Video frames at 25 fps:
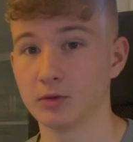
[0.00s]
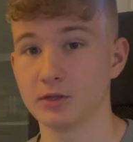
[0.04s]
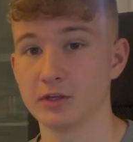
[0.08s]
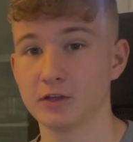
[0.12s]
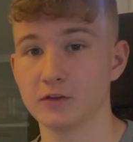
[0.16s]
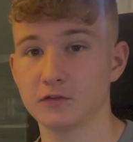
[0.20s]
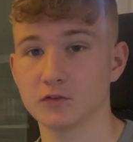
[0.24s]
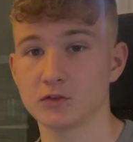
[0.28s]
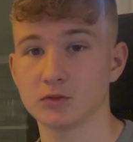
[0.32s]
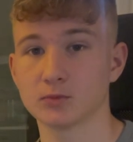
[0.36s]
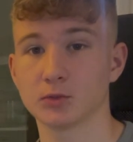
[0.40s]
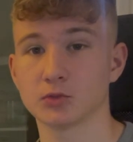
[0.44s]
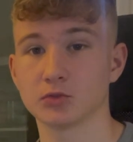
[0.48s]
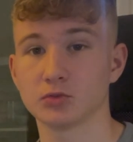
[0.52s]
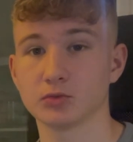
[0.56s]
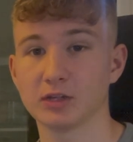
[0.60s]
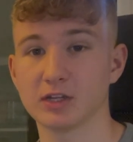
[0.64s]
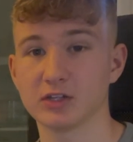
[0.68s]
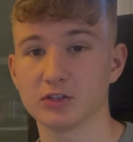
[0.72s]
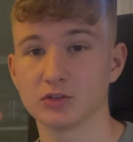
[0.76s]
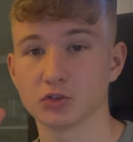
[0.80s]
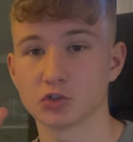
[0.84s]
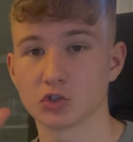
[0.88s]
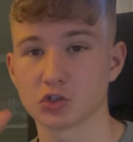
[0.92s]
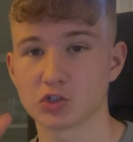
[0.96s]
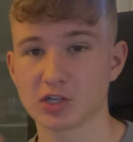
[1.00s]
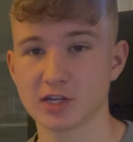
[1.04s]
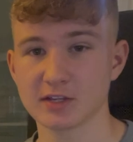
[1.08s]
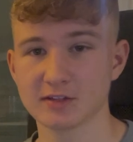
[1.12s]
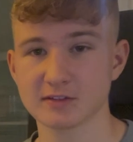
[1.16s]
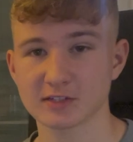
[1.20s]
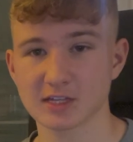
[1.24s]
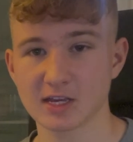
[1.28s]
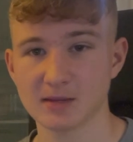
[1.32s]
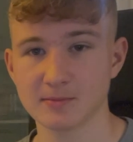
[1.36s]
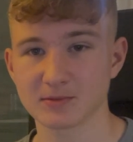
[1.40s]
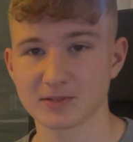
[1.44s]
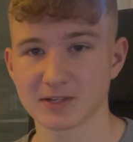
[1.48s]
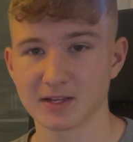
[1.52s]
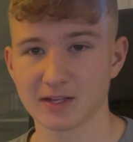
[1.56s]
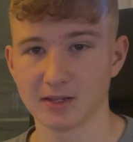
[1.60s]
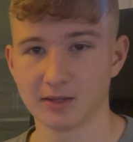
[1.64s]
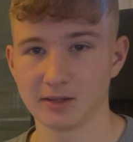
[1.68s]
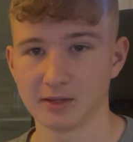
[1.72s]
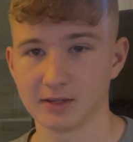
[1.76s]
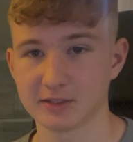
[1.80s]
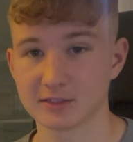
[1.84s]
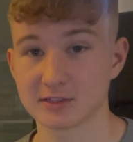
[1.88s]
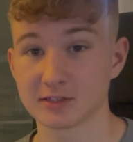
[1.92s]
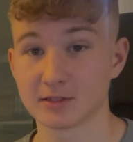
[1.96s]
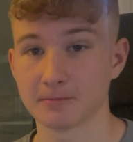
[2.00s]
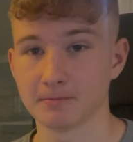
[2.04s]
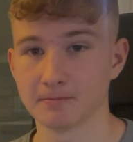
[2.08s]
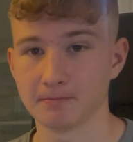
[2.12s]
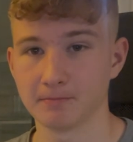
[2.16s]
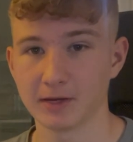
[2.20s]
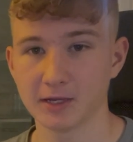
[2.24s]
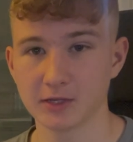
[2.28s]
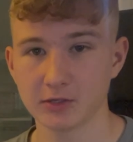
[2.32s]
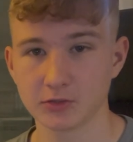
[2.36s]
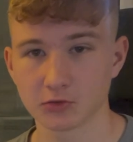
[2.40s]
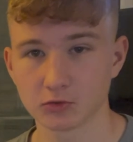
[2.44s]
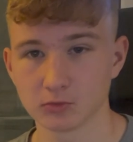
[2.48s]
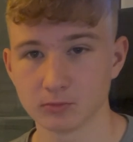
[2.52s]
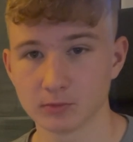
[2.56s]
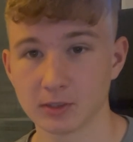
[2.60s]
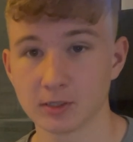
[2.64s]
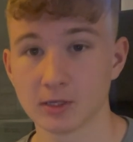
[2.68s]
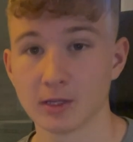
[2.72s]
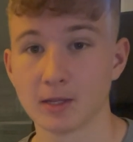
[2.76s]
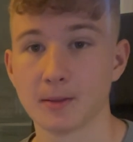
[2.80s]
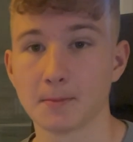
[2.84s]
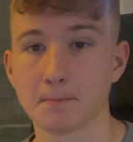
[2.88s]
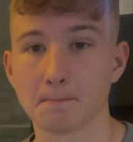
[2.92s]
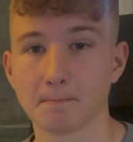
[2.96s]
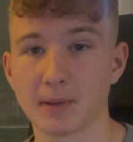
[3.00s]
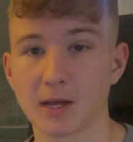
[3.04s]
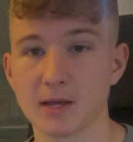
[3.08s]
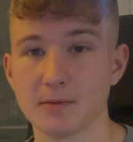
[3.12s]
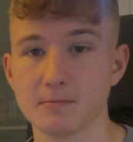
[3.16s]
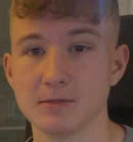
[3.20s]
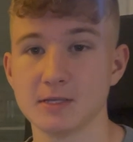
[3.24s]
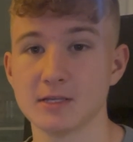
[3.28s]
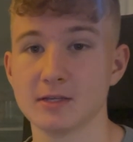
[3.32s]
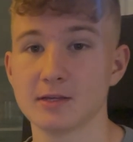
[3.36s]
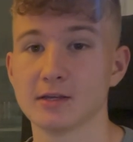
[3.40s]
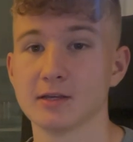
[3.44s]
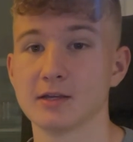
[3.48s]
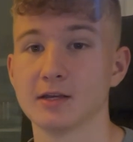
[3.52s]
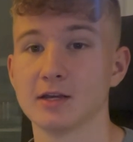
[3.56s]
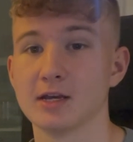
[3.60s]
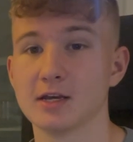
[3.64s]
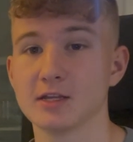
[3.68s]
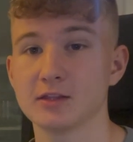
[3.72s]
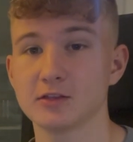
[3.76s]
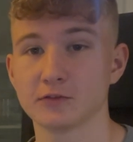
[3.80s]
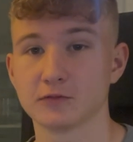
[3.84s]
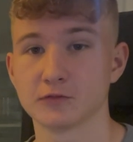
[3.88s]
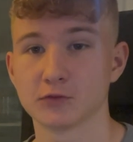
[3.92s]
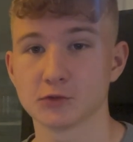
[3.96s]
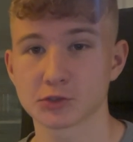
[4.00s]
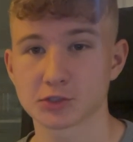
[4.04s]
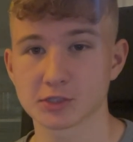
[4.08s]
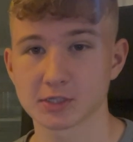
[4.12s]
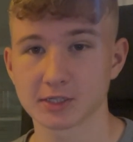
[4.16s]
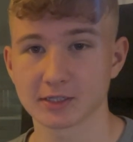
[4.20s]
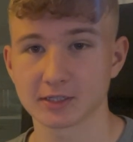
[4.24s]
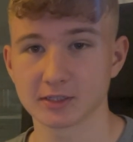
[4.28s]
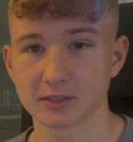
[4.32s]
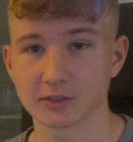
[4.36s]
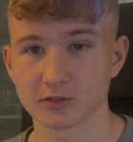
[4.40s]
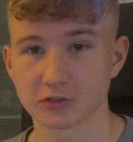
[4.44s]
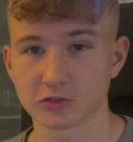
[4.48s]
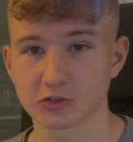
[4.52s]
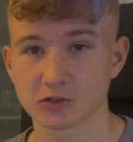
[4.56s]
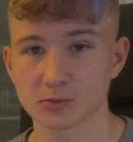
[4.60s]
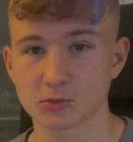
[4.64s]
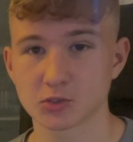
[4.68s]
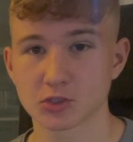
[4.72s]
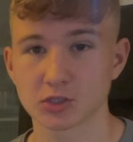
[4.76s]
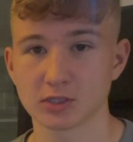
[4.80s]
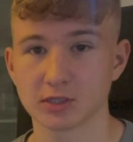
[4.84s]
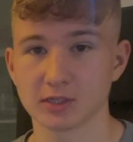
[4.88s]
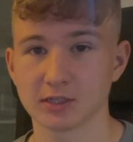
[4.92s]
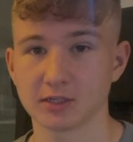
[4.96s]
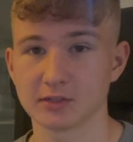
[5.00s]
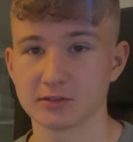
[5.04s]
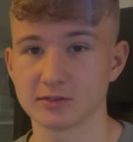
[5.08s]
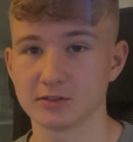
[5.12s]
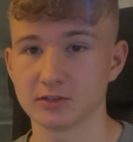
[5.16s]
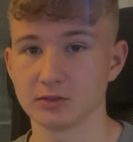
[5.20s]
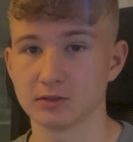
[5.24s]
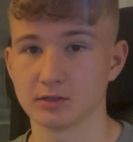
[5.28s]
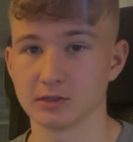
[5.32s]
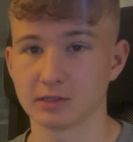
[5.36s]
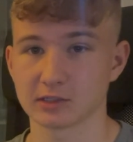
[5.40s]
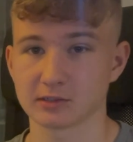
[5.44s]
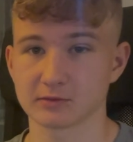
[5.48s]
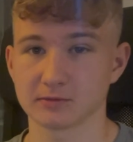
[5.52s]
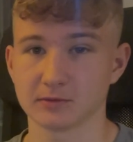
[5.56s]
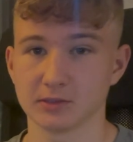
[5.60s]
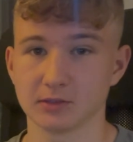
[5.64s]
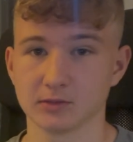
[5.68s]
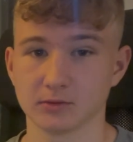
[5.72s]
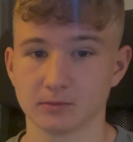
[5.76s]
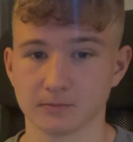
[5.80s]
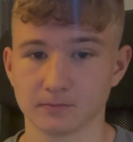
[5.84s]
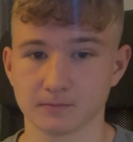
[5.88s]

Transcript: If you want to get your chess games analyzed by a human, by me, hit the first link in the description, and I see you in the next video.